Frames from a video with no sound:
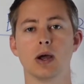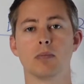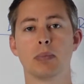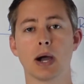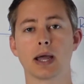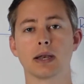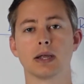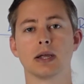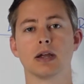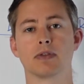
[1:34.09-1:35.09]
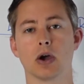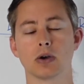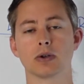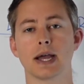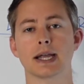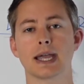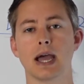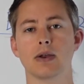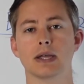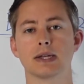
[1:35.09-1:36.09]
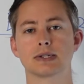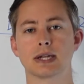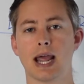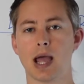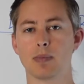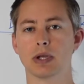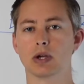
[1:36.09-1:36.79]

But if the underlying accounting isn't happening